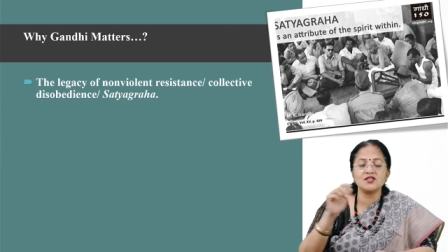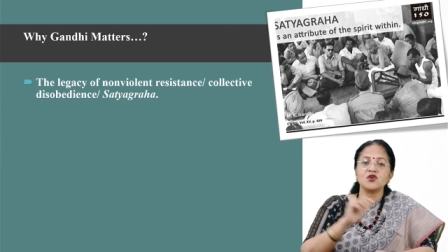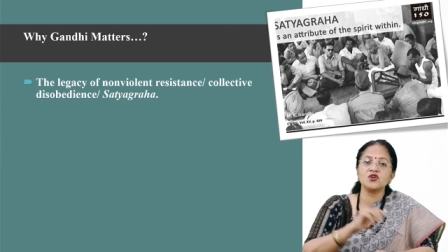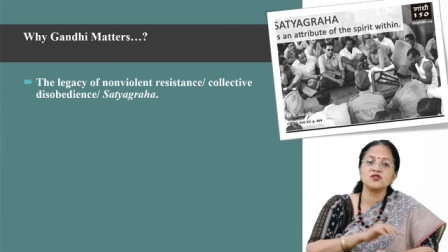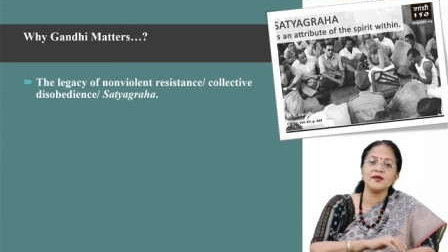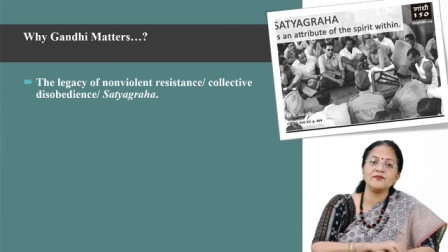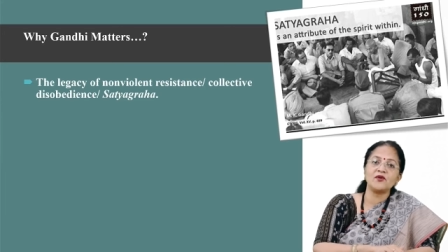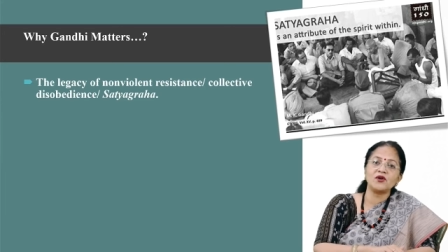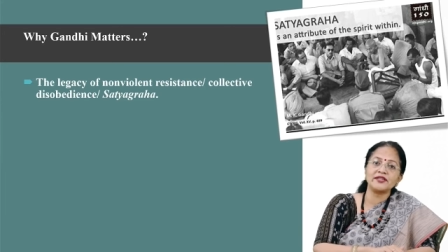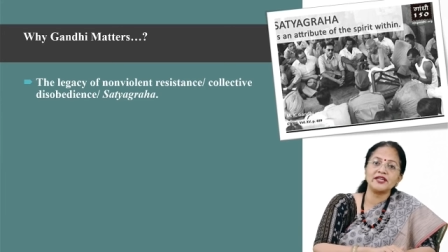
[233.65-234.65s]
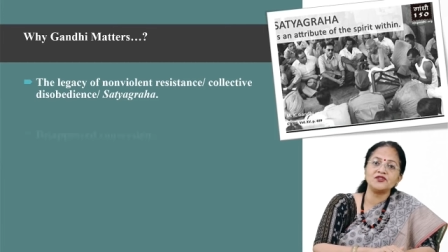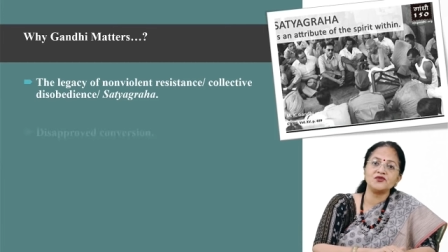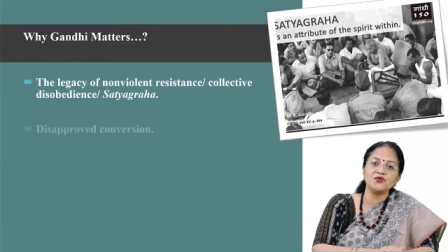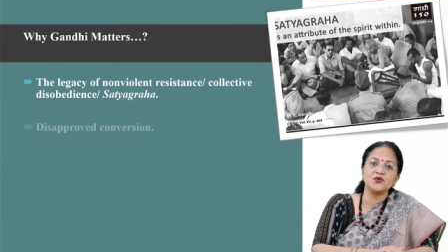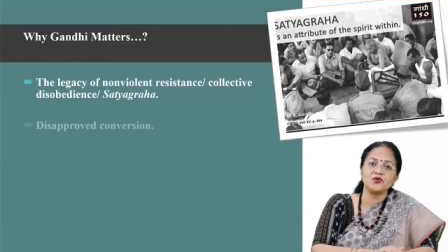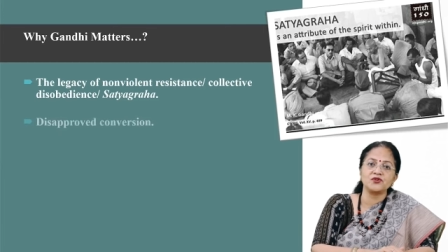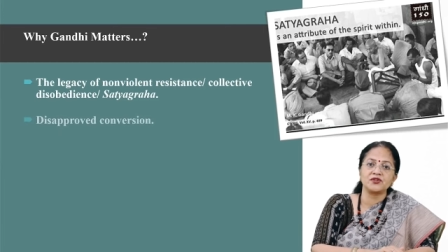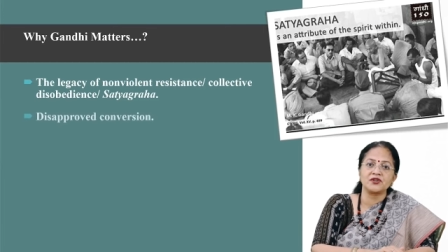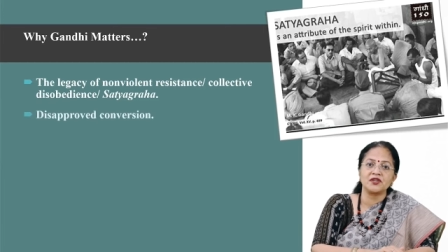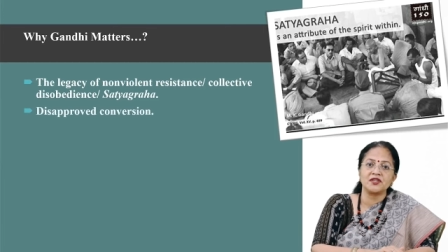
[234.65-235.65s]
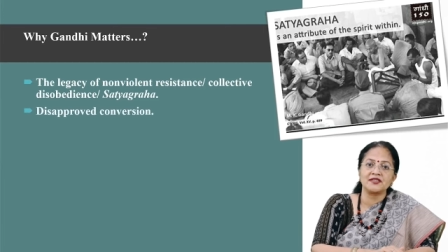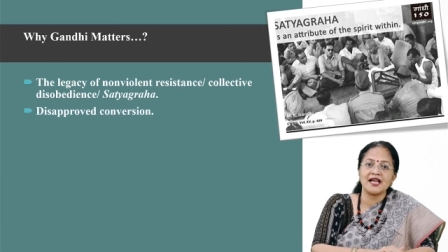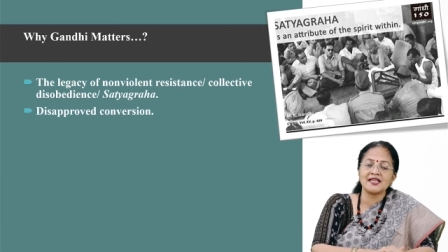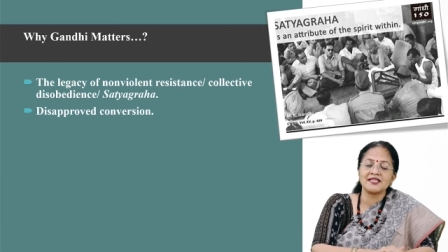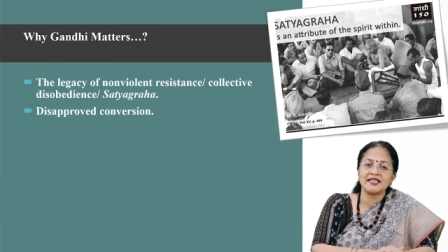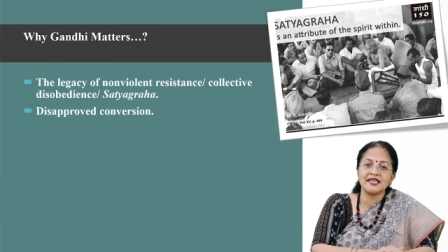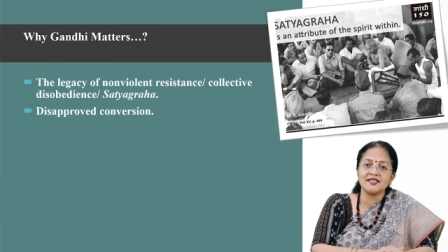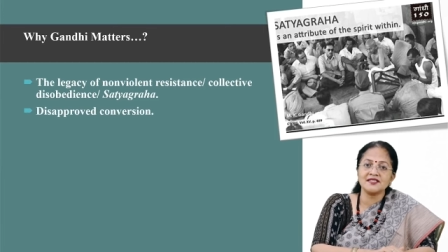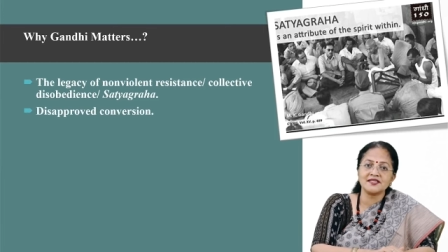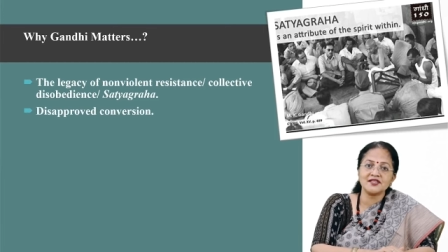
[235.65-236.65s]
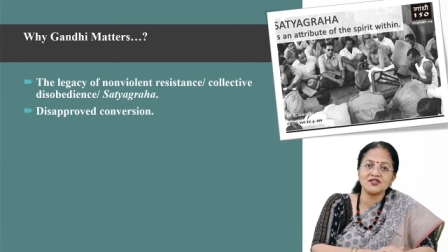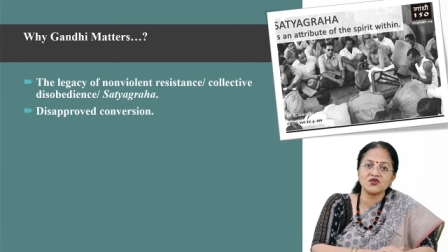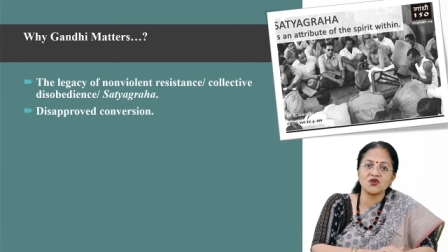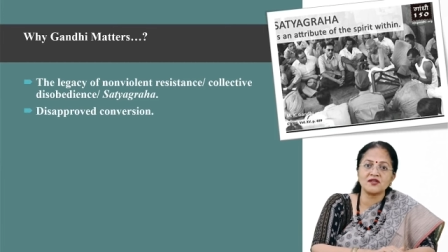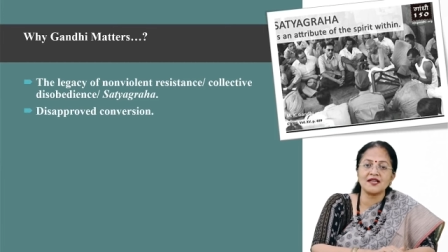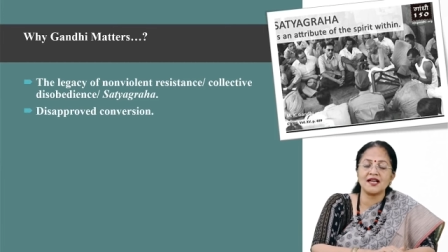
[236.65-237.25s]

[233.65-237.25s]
It's also important to note that he insists on